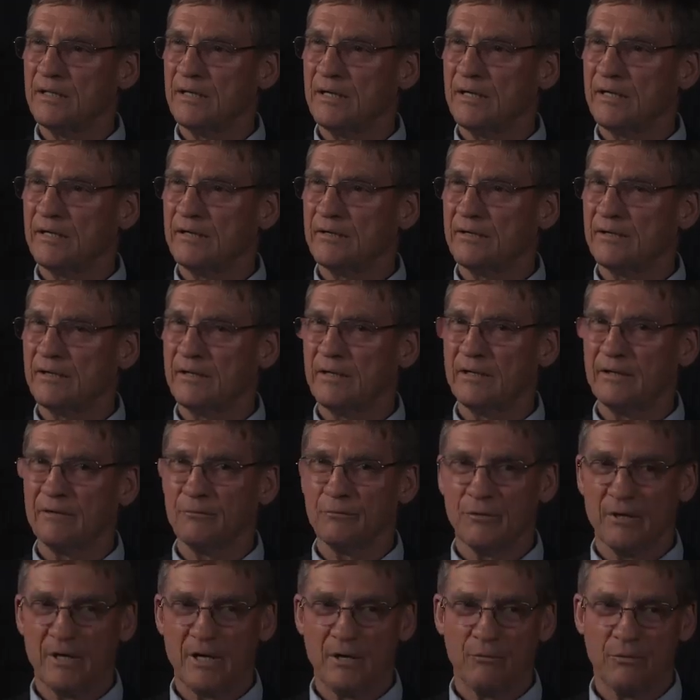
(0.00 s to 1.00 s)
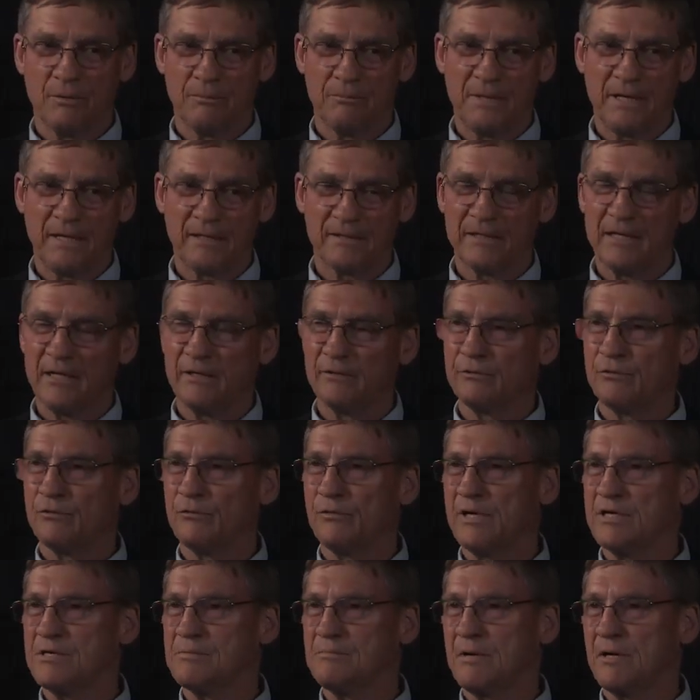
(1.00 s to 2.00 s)
and uh, when I went back down to
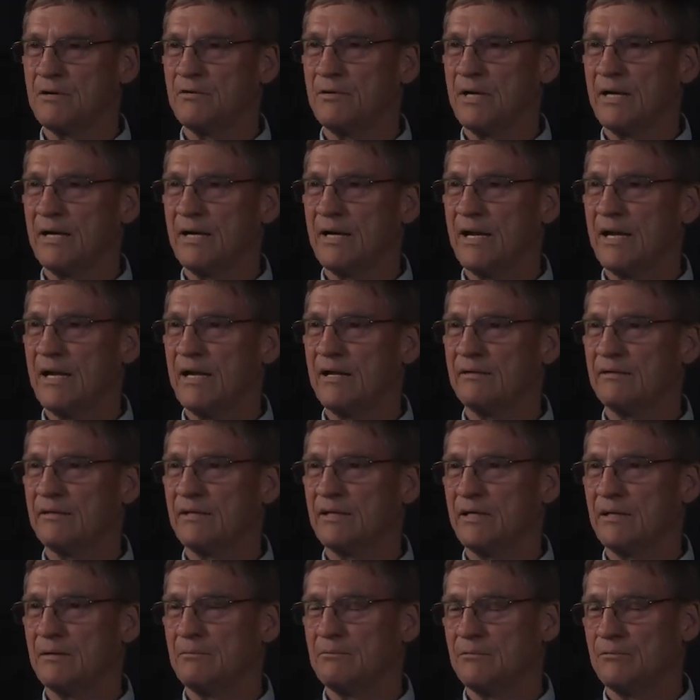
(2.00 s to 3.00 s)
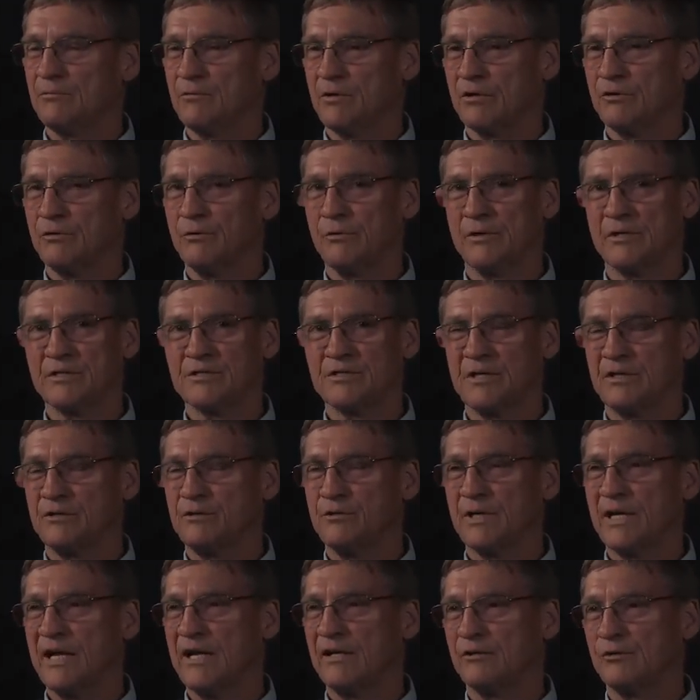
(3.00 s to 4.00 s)
raise my right hand, the recruiter said,
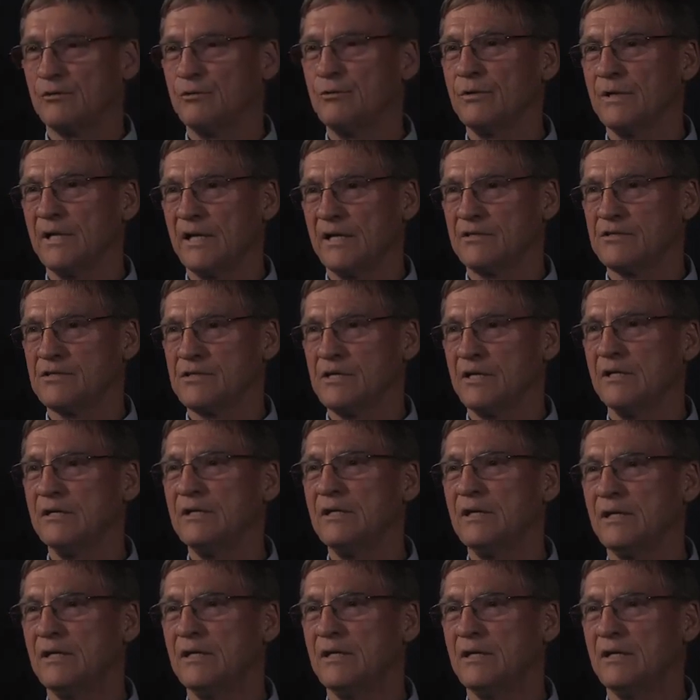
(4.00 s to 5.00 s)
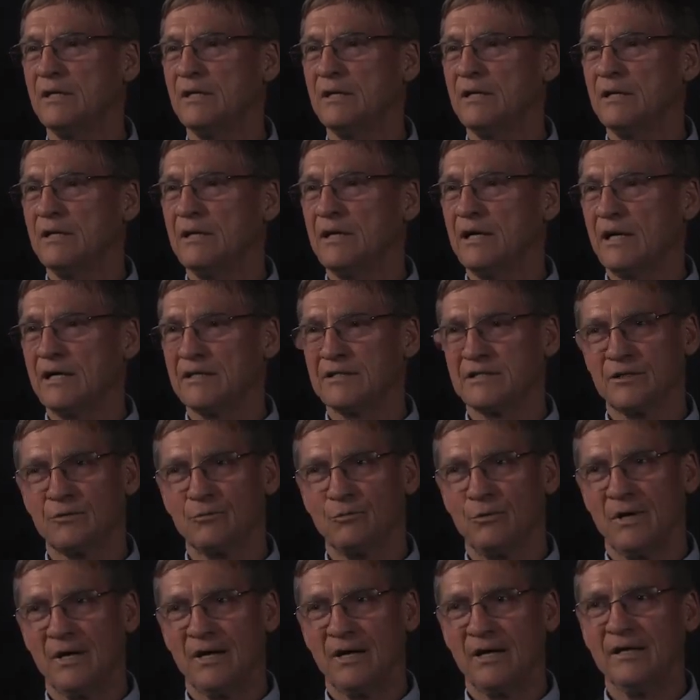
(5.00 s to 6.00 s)
"You can't do that, son." I said,
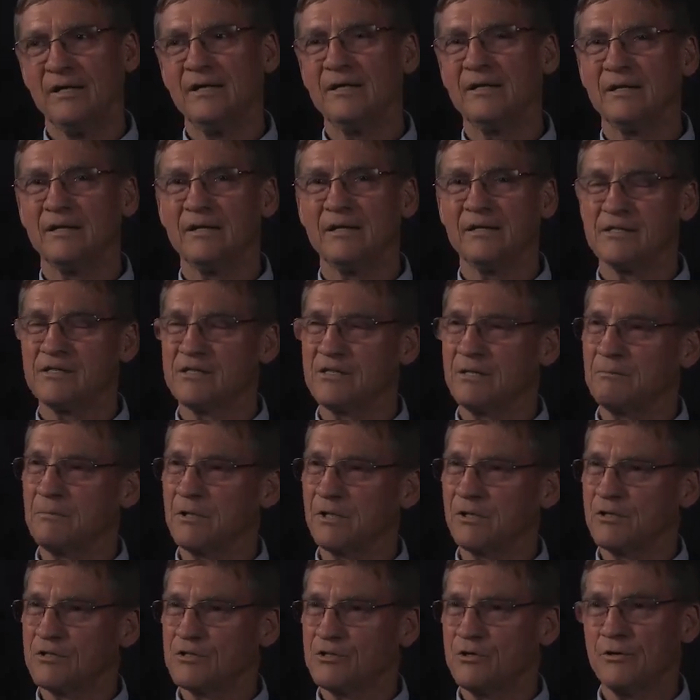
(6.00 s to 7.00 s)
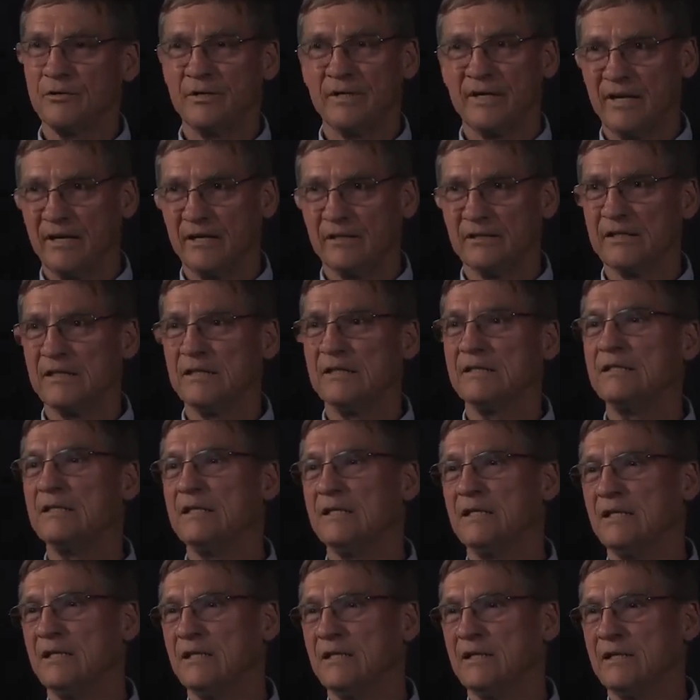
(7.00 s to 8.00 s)
"Why?" He said, "Because you're an alien
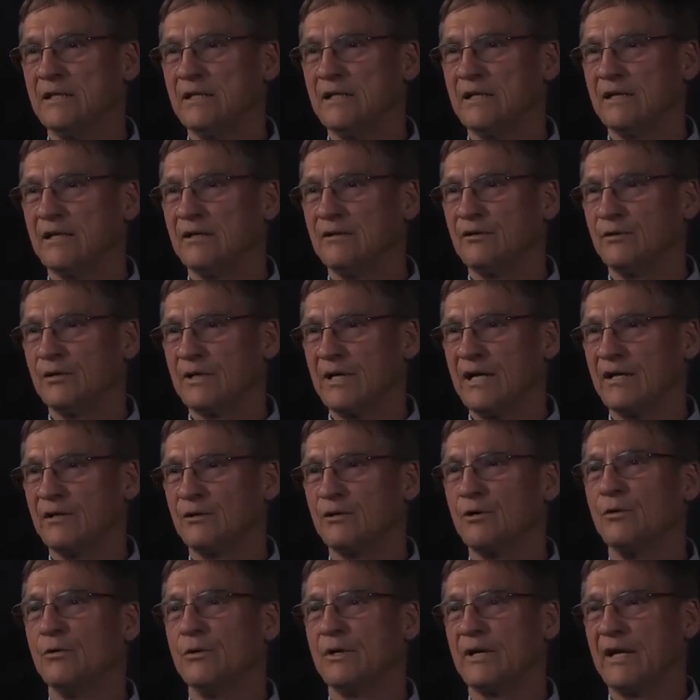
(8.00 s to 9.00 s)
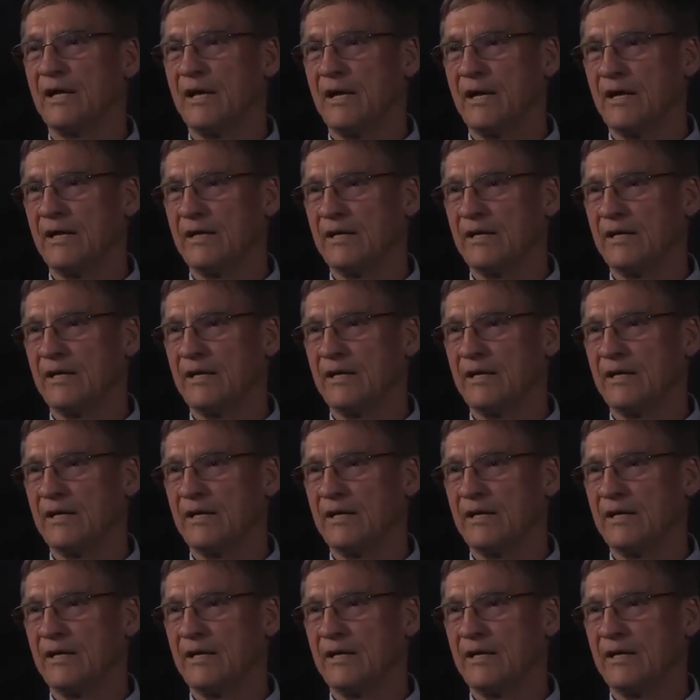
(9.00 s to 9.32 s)
and you can't go in the